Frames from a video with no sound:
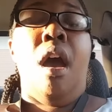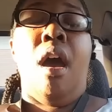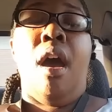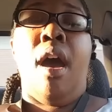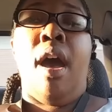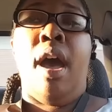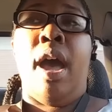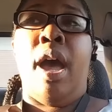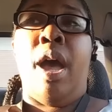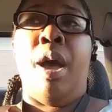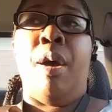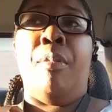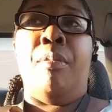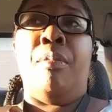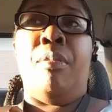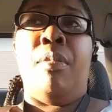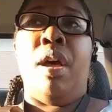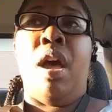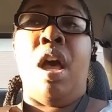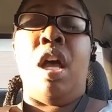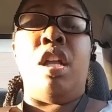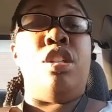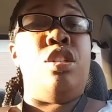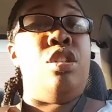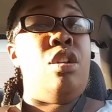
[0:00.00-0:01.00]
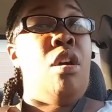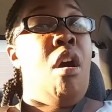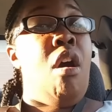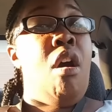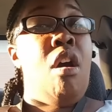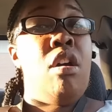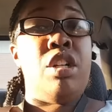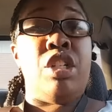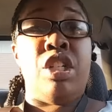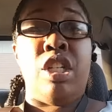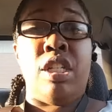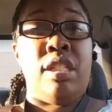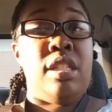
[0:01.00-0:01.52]
um, a
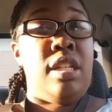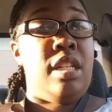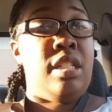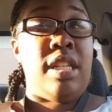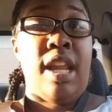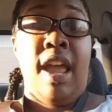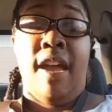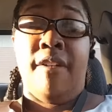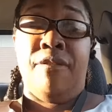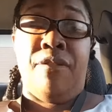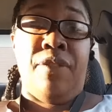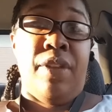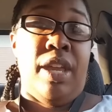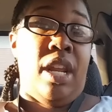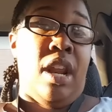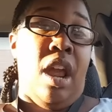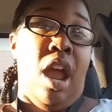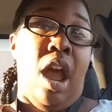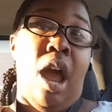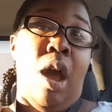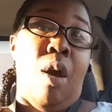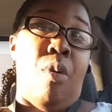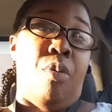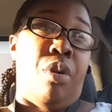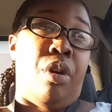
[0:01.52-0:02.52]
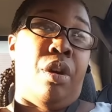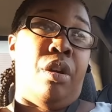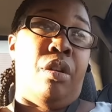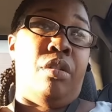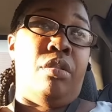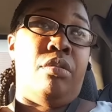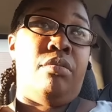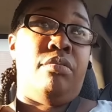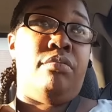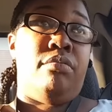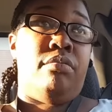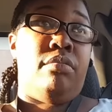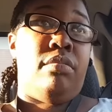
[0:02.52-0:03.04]
dog just does not fit
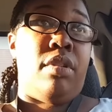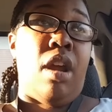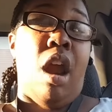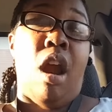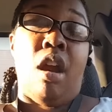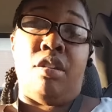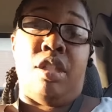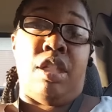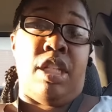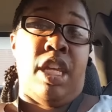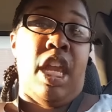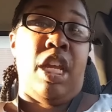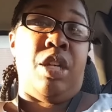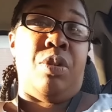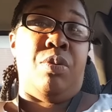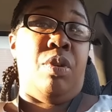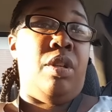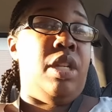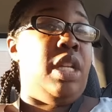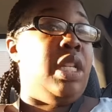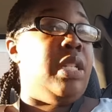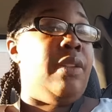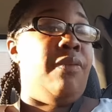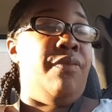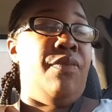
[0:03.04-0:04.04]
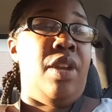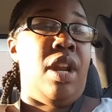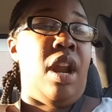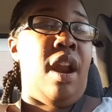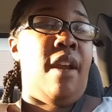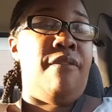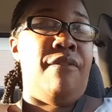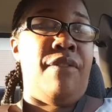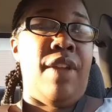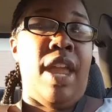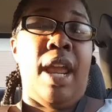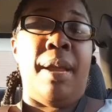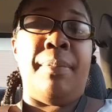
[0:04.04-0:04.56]
our our schedule. It doesn't fit
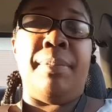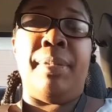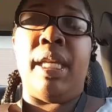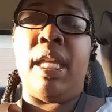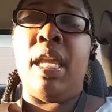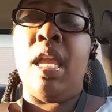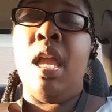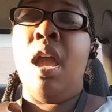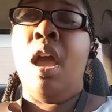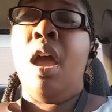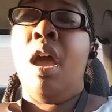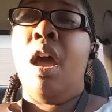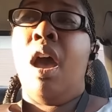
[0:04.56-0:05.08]
our family.